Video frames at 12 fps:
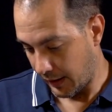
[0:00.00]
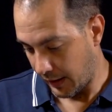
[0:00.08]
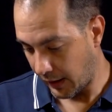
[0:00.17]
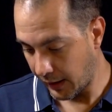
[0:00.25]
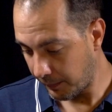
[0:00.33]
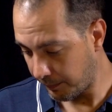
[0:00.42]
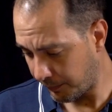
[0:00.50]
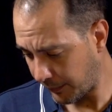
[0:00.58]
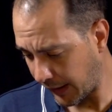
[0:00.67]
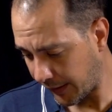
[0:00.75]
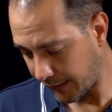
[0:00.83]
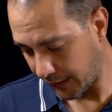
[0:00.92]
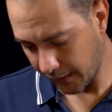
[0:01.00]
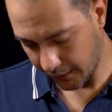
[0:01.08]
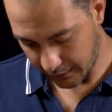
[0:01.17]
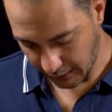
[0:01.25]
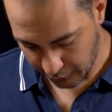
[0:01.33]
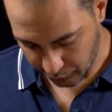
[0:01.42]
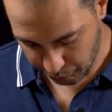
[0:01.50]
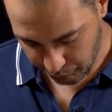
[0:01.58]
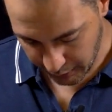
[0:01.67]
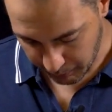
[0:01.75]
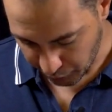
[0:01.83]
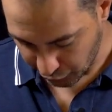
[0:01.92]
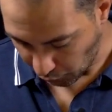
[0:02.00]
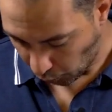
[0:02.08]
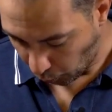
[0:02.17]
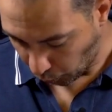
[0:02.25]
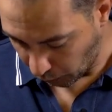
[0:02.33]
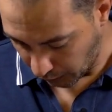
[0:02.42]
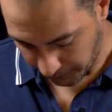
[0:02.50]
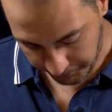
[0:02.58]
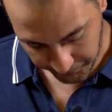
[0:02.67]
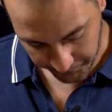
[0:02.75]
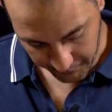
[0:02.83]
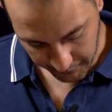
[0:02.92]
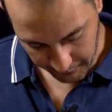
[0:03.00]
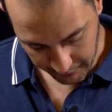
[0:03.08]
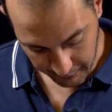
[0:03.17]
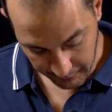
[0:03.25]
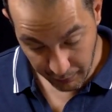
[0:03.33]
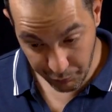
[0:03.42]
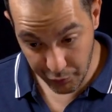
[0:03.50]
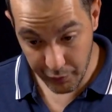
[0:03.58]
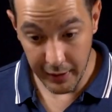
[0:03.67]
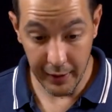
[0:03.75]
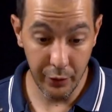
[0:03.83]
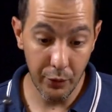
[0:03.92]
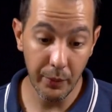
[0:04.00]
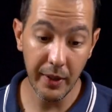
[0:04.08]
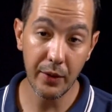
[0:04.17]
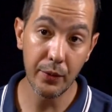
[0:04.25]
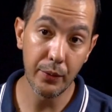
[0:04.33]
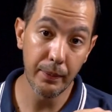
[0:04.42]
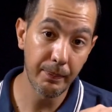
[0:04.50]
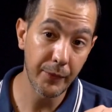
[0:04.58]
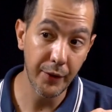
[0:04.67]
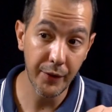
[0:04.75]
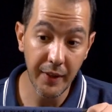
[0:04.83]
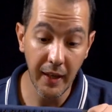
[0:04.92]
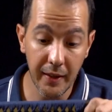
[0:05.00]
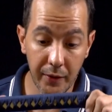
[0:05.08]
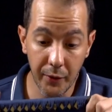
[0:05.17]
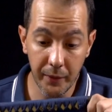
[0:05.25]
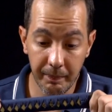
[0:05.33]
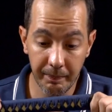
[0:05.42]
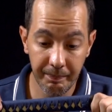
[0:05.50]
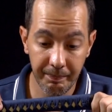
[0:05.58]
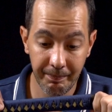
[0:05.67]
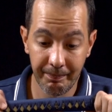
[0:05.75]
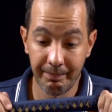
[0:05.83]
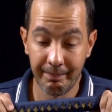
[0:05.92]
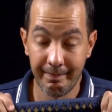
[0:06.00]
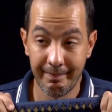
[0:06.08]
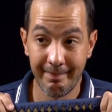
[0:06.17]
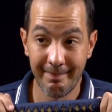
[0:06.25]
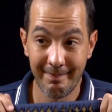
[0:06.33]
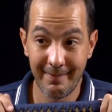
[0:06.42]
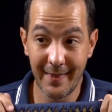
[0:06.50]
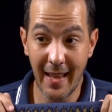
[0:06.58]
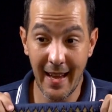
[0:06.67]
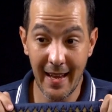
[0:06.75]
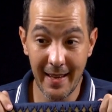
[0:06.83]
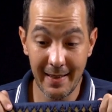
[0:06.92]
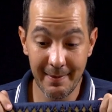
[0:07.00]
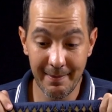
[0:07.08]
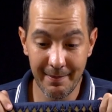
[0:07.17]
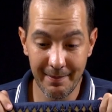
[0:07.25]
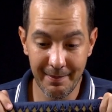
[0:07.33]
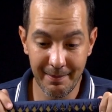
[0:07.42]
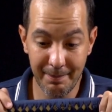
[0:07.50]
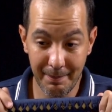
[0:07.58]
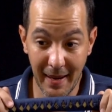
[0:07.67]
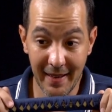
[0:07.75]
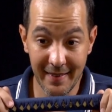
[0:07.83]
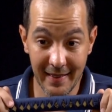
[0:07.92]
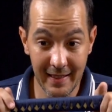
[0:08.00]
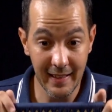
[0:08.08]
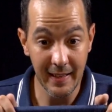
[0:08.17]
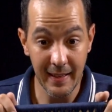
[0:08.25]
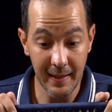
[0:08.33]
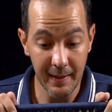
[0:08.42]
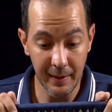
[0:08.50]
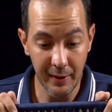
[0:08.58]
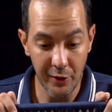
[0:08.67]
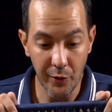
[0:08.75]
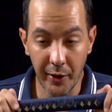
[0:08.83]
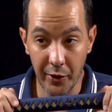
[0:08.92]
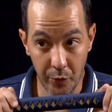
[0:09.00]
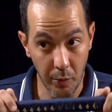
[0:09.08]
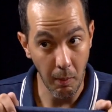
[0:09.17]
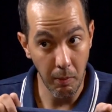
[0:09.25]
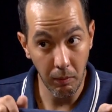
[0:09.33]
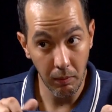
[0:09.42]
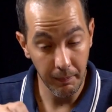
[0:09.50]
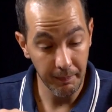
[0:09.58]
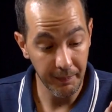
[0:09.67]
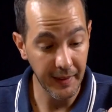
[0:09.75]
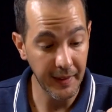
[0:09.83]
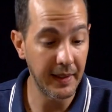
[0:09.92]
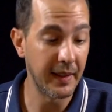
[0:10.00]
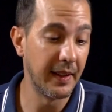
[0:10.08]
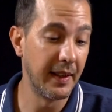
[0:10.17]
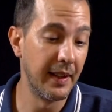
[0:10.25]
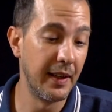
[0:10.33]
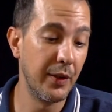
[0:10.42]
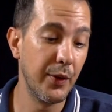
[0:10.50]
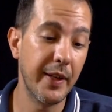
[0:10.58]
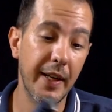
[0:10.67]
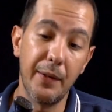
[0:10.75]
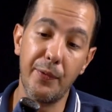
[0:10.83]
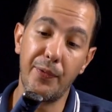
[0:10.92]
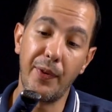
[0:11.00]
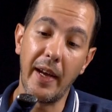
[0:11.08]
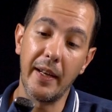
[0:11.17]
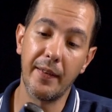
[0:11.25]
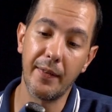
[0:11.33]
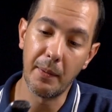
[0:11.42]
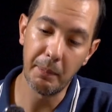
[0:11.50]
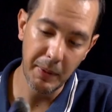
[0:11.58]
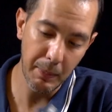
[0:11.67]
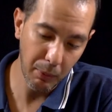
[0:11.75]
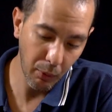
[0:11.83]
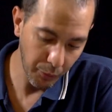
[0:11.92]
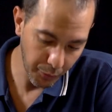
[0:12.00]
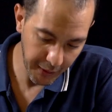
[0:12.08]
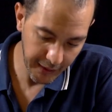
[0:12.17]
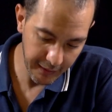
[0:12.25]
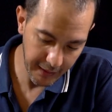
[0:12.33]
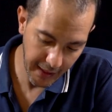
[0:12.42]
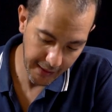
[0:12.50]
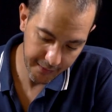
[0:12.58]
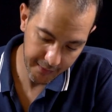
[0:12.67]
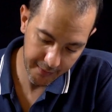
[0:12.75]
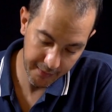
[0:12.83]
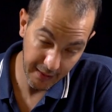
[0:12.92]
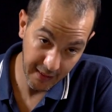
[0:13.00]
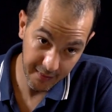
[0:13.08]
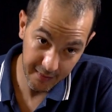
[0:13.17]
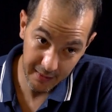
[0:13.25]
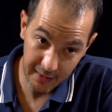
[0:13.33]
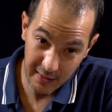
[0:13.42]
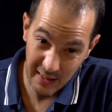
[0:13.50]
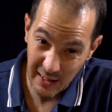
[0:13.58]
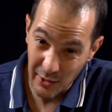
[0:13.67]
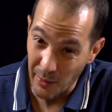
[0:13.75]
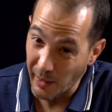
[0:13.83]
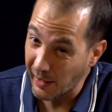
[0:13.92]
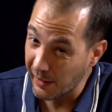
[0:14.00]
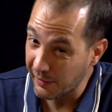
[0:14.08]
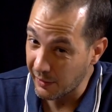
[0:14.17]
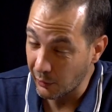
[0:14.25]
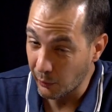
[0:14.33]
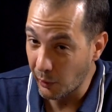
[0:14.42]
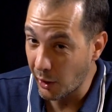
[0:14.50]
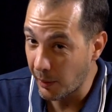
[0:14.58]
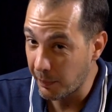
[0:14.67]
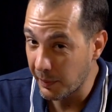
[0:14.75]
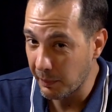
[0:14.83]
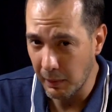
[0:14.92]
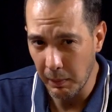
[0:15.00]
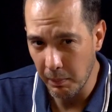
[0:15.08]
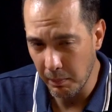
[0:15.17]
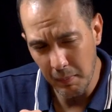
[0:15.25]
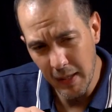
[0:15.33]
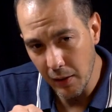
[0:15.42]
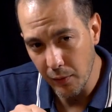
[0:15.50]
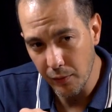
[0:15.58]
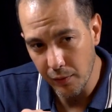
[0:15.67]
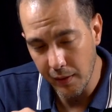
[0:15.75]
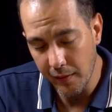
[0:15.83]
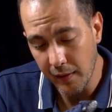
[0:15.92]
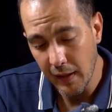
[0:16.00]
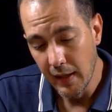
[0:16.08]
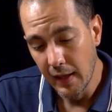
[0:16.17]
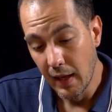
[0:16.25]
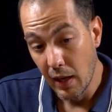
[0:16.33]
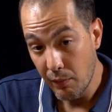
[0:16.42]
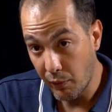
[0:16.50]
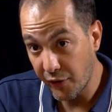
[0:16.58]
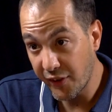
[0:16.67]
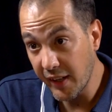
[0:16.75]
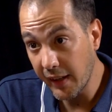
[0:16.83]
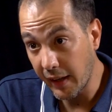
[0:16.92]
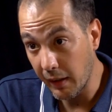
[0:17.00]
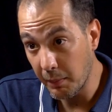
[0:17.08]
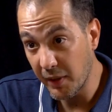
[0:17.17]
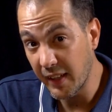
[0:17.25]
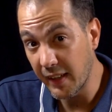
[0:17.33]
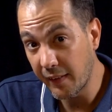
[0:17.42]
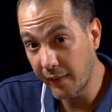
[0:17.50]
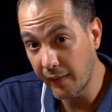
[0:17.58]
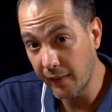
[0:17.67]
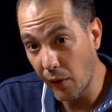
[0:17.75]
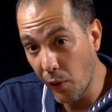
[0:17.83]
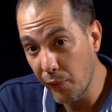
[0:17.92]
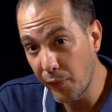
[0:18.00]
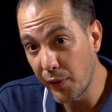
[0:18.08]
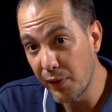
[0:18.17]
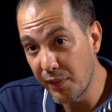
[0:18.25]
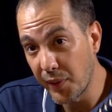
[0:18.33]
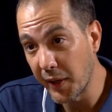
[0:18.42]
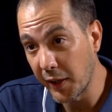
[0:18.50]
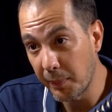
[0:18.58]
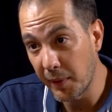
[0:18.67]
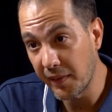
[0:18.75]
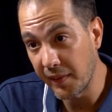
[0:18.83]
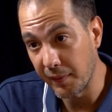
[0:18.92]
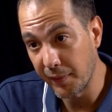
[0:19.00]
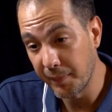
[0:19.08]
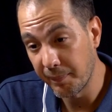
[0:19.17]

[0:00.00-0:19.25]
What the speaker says: I think that's pretty much all. If you need to redo the Tsukaito, then basically you're in trouble. You can find some people doing that, I think, in the US, in Europe, in many countries for Shinken, but it's often very expensive.